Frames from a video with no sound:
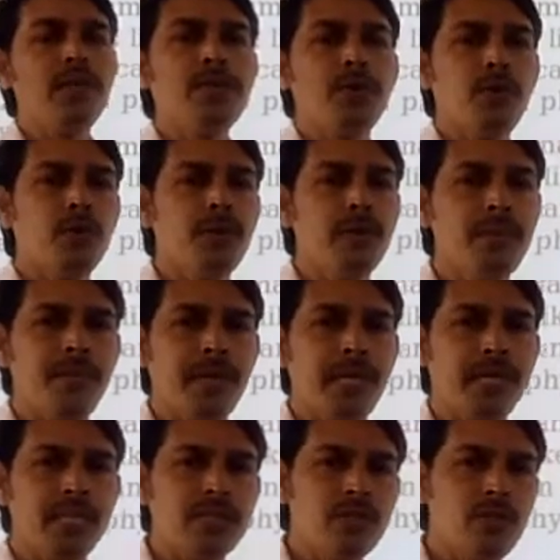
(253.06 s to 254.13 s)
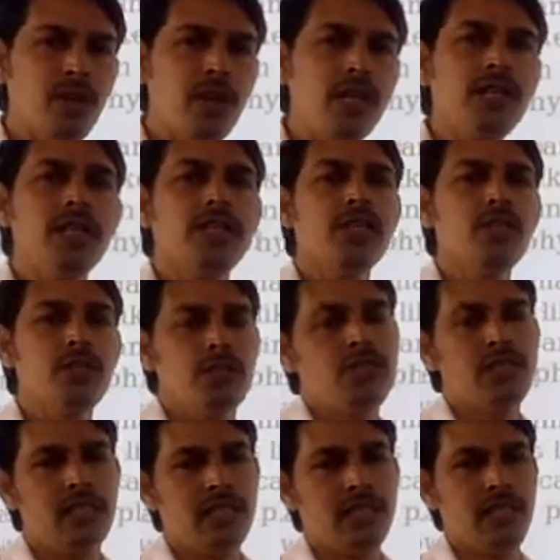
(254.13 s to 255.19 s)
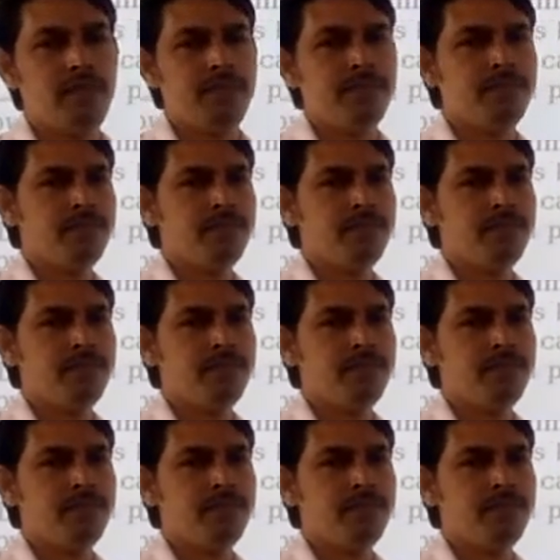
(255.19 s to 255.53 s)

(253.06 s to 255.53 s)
if human being is not using them.